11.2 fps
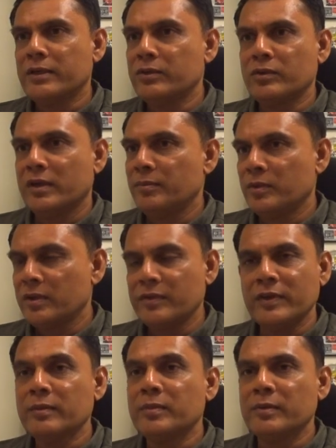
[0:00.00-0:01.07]
that, you know, I'm not
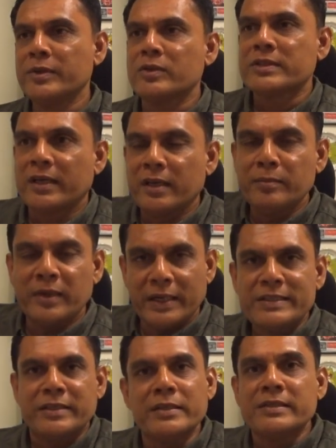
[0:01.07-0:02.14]
available because I
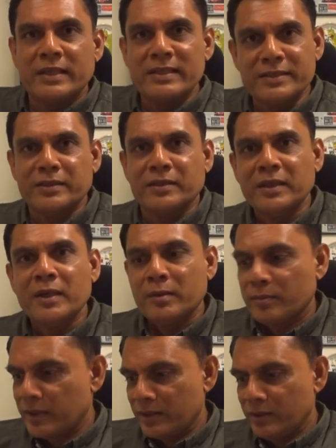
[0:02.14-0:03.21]
stay in Salsit.
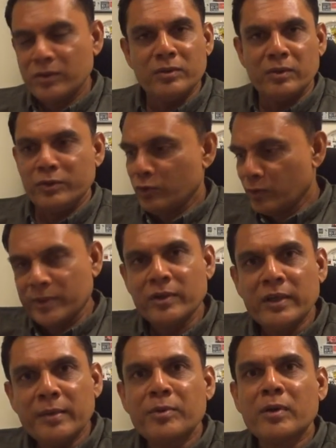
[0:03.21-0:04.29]
But you know, you open your
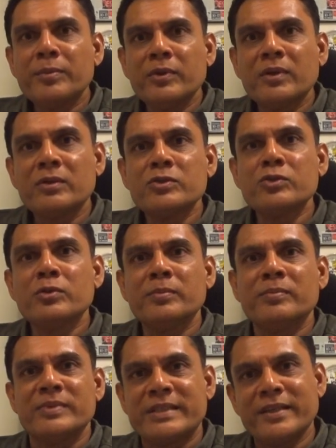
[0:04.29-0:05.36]
laptop, you're on Zoom
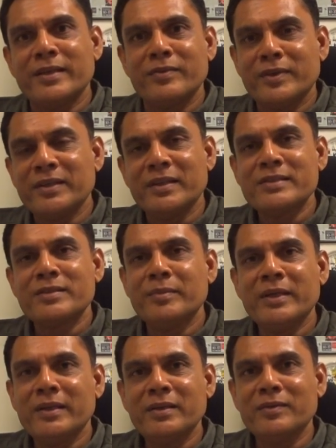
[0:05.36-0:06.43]
straight away. There is a
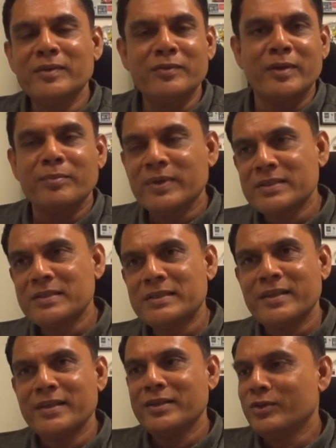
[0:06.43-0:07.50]
meeting with one person
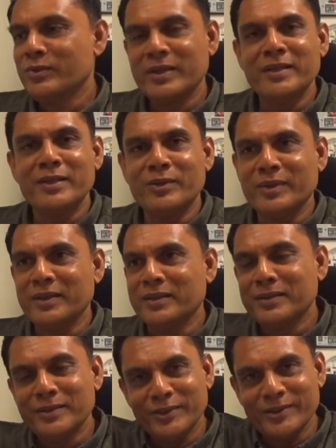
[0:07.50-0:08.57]
sitting in UK. You're
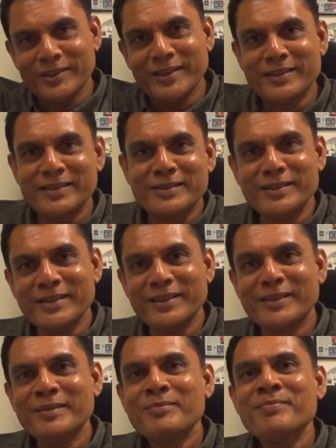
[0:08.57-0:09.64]
here. Your directors are here.